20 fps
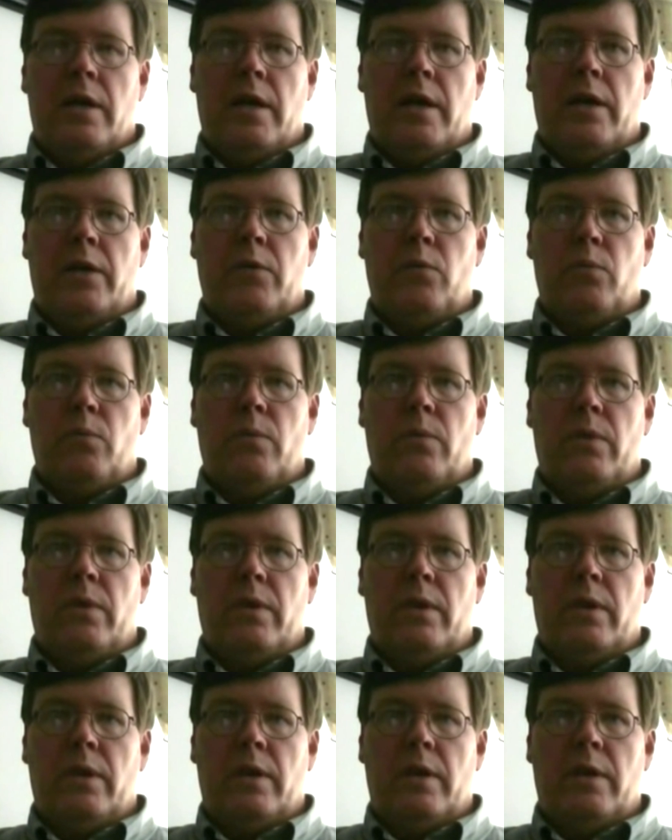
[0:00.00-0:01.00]
And
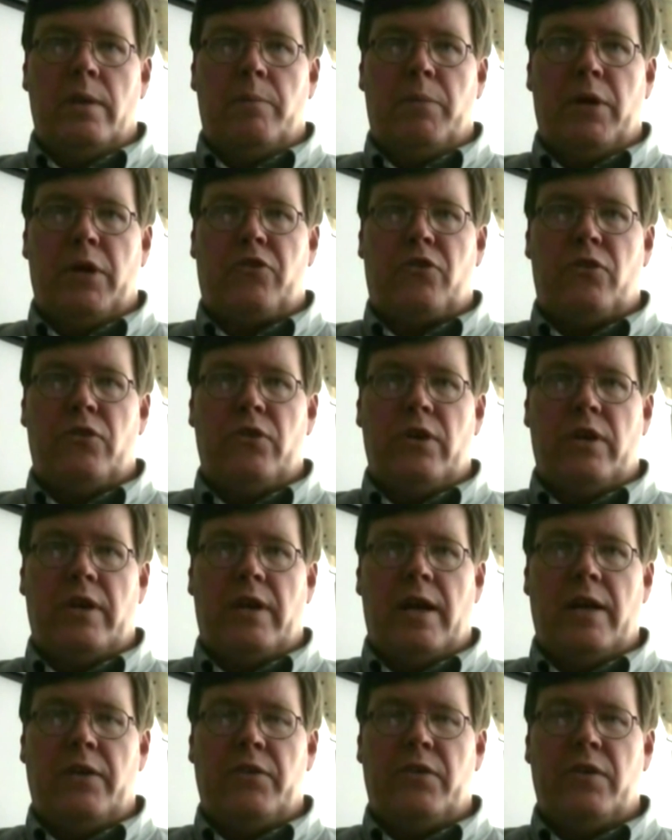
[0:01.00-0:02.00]
in the pictures, you
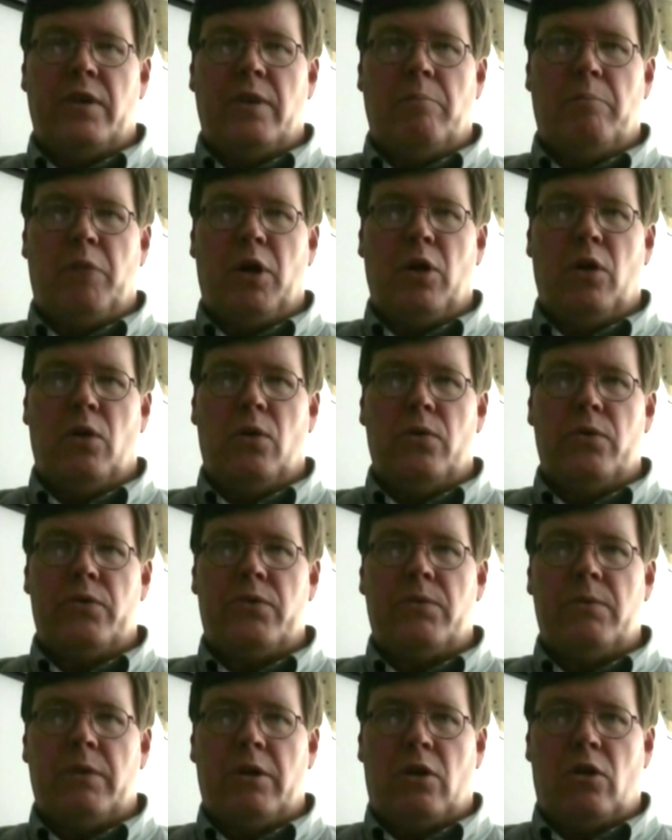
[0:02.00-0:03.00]
can kind of see a
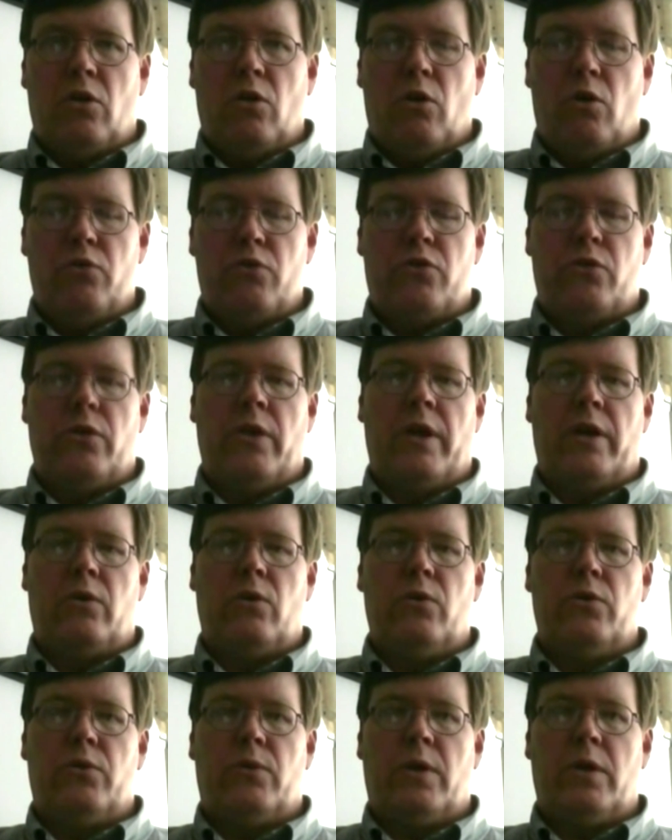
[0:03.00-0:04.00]
bellows enclosure
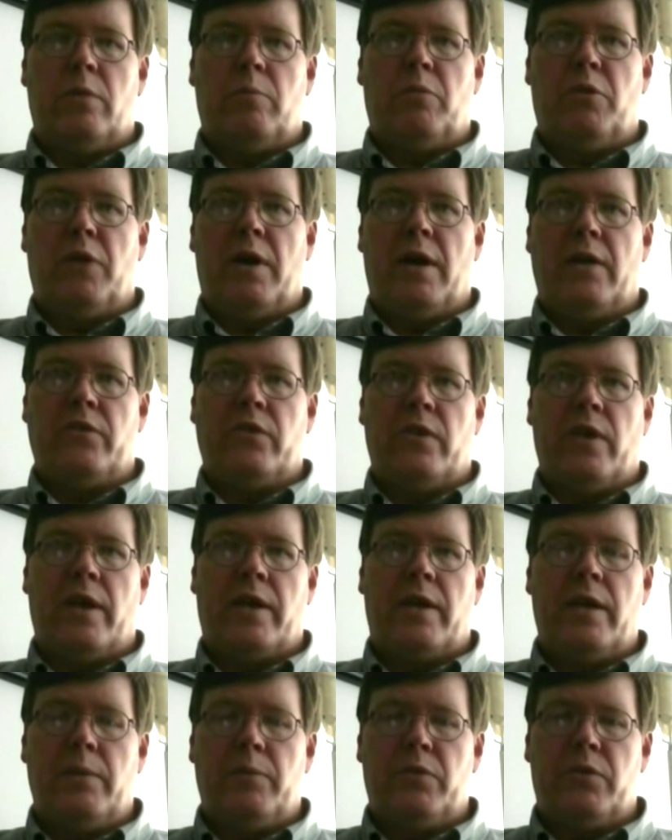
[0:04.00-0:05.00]
that goes around the plants, and
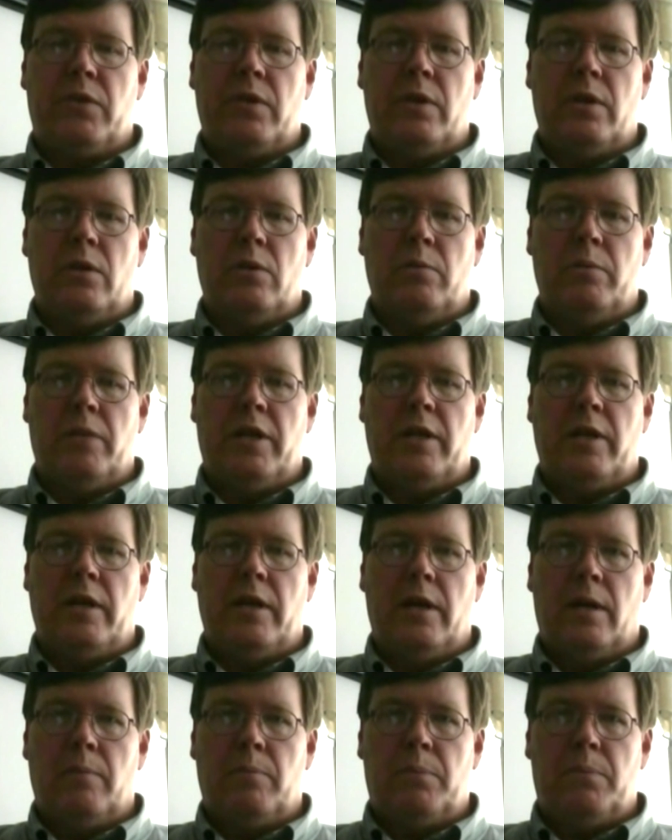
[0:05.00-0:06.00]
that keeps the
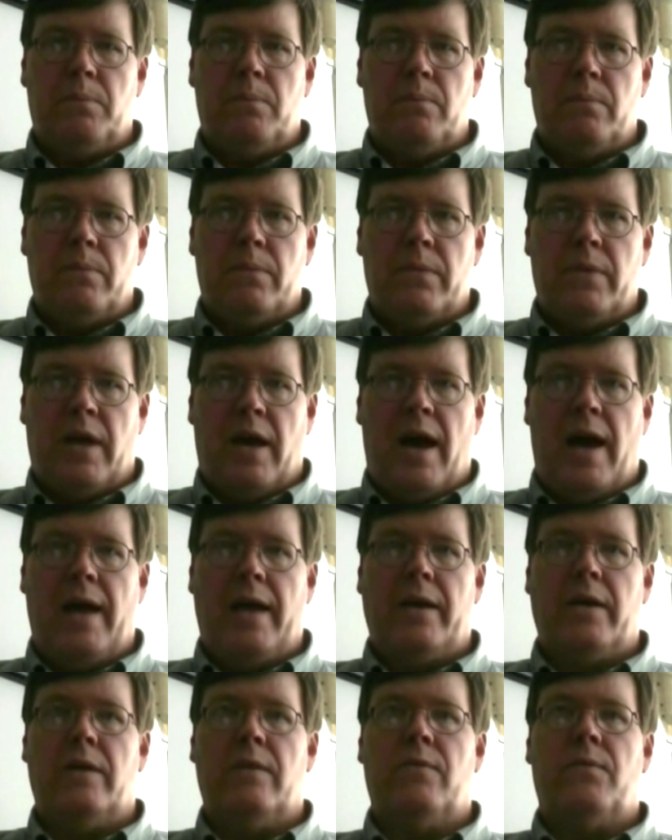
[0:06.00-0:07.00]
humidity up
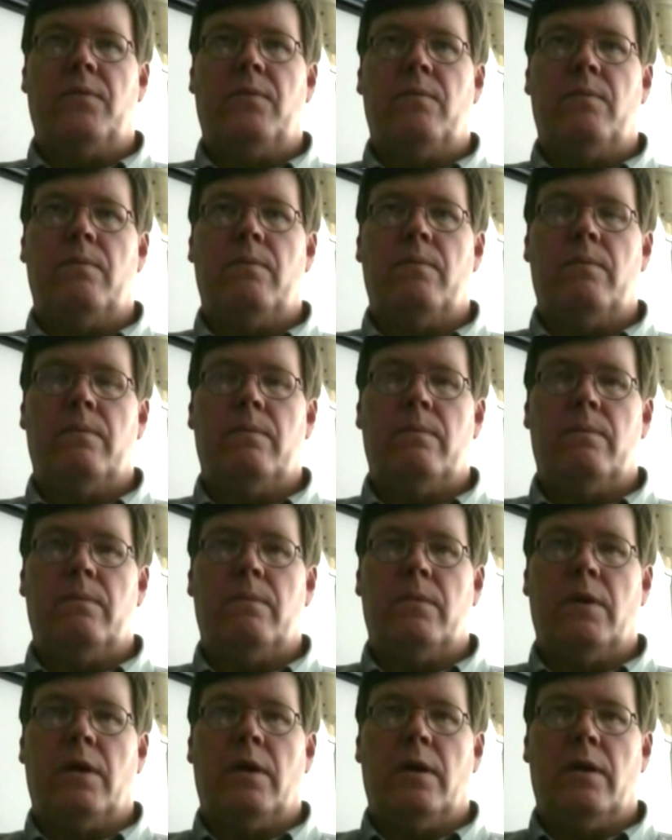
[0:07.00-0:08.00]
high enough
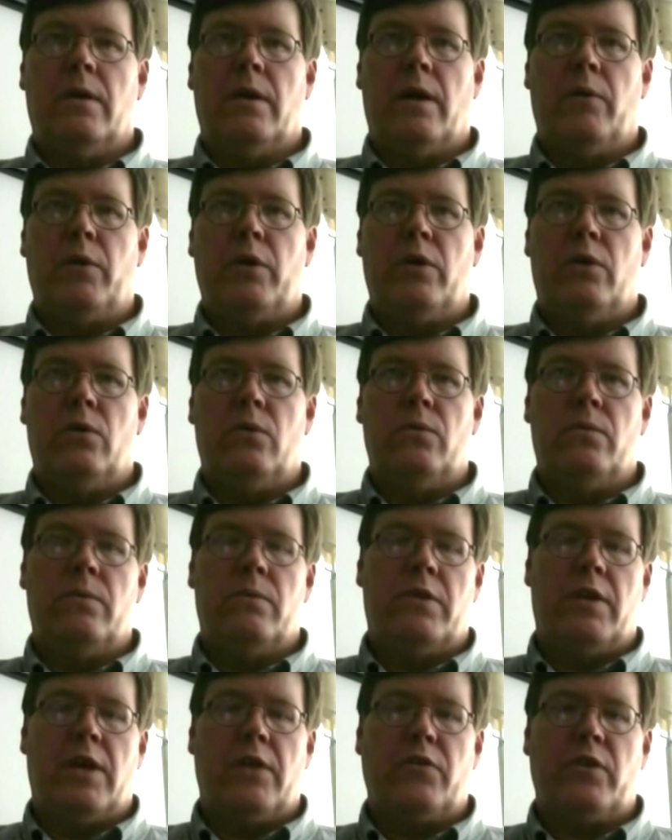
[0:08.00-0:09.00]
that we don't
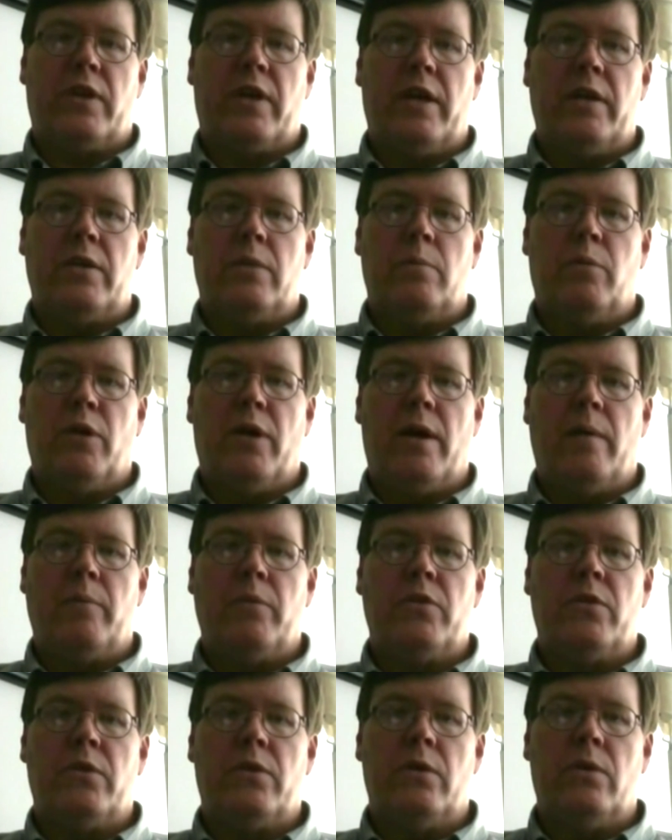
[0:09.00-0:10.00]
desiccate the
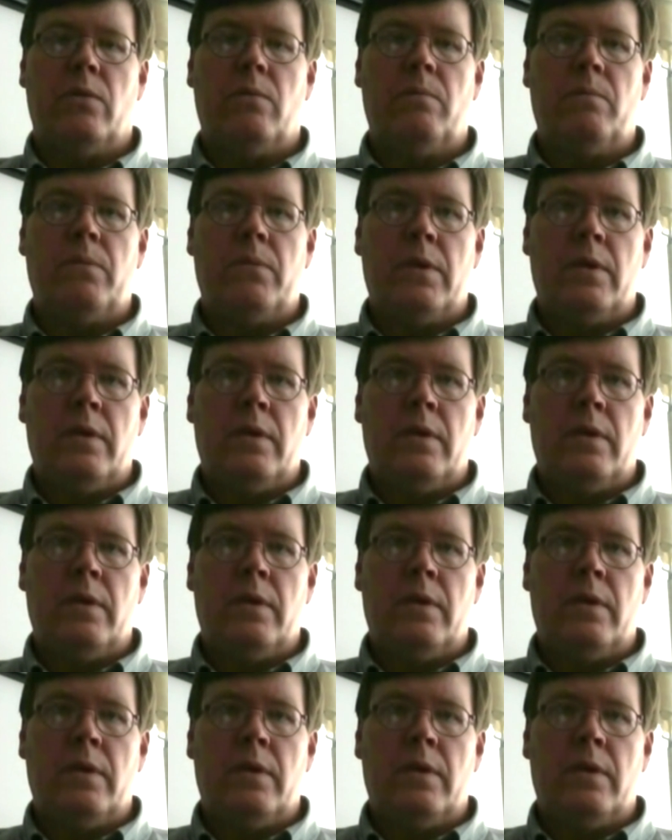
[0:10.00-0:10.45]
plant material.